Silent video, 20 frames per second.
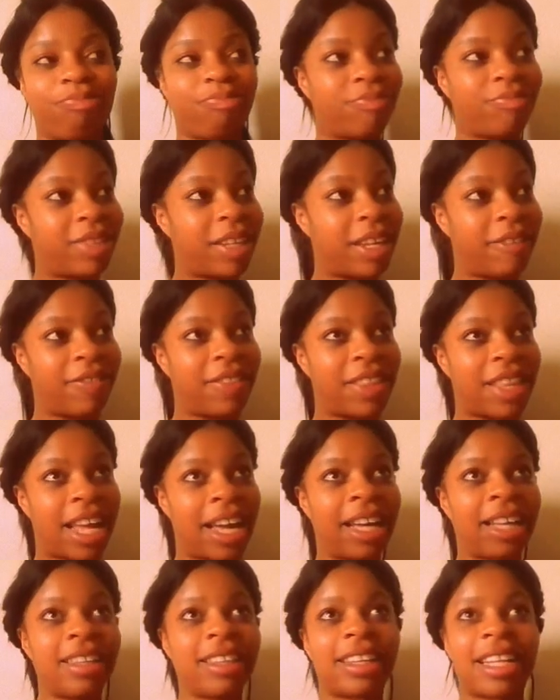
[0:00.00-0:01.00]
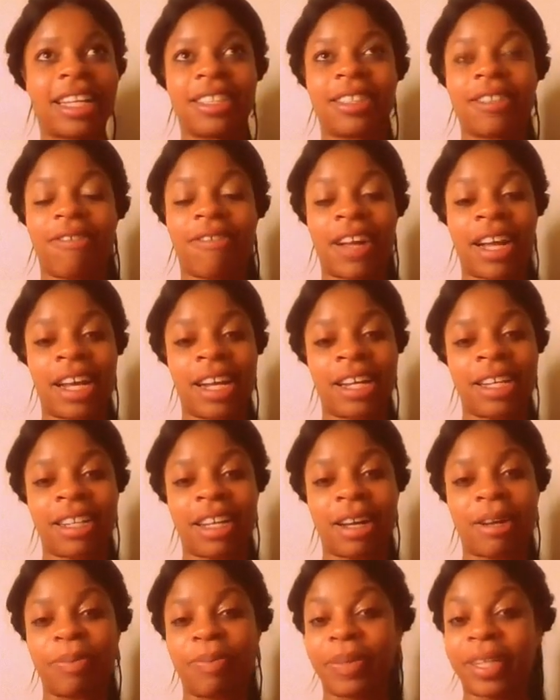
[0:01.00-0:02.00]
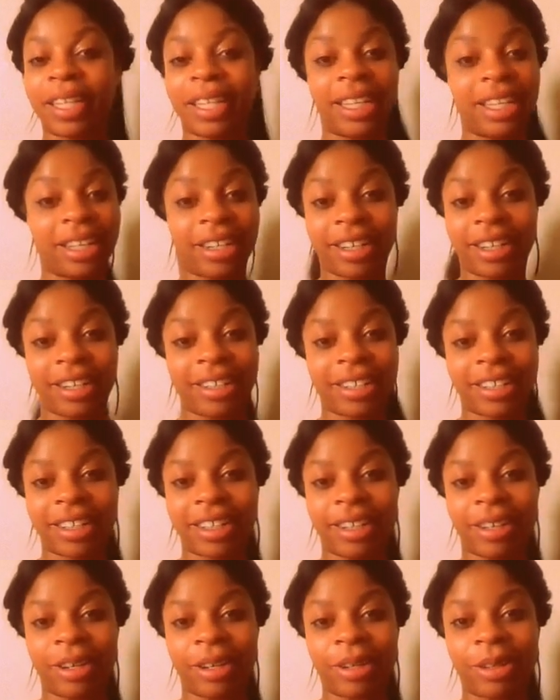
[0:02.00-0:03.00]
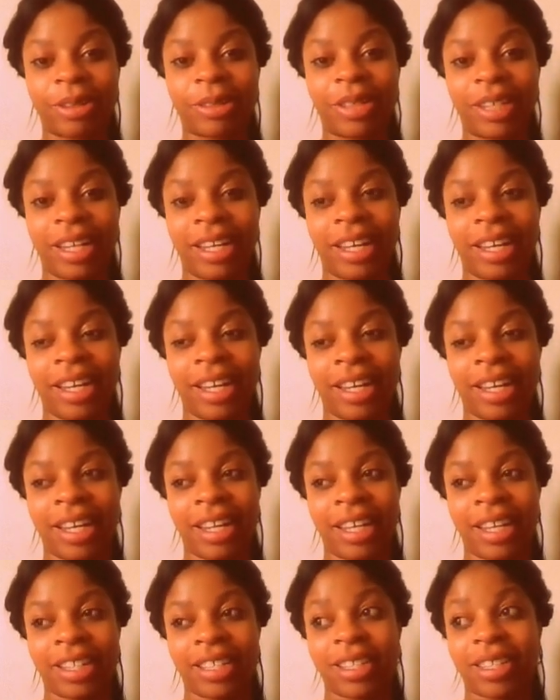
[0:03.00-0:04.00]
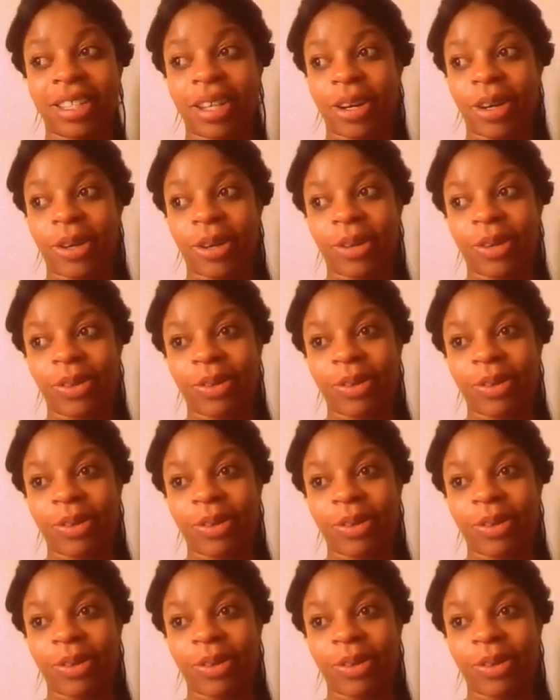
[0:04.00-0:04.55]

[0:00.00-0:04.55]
If not, that's fine. I'll be here. So